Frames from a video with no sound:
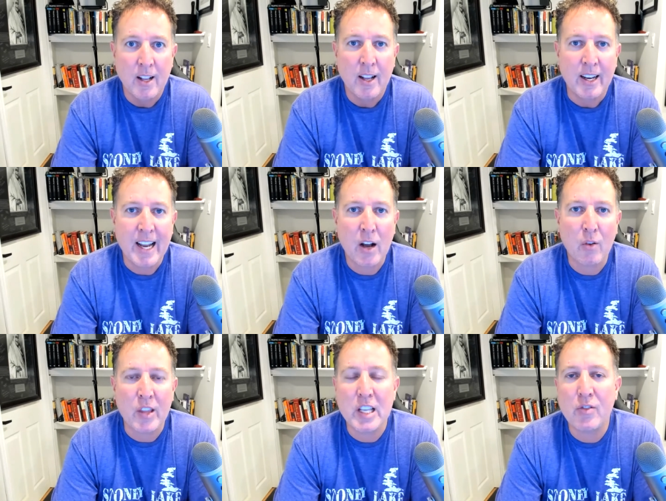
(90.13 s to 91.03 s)
Now,
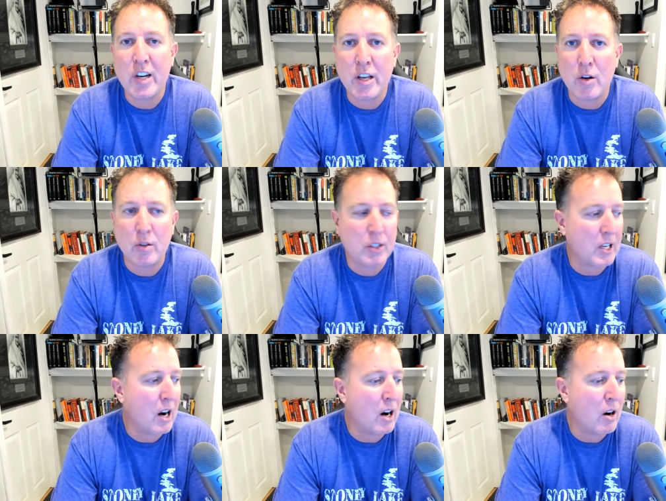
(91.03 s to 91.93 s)
these videos
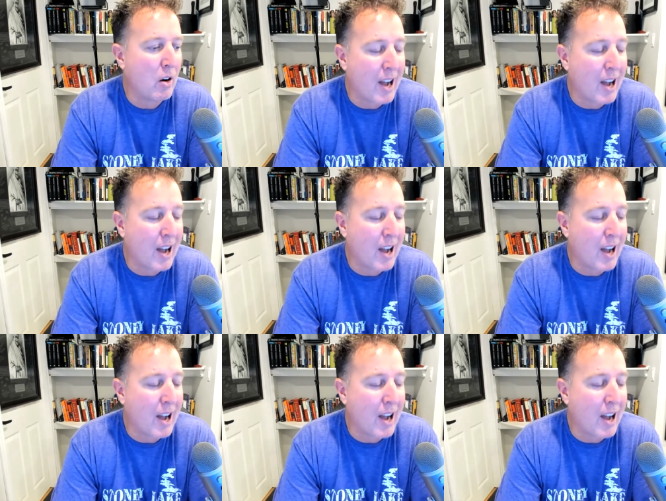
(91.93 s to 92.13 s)
are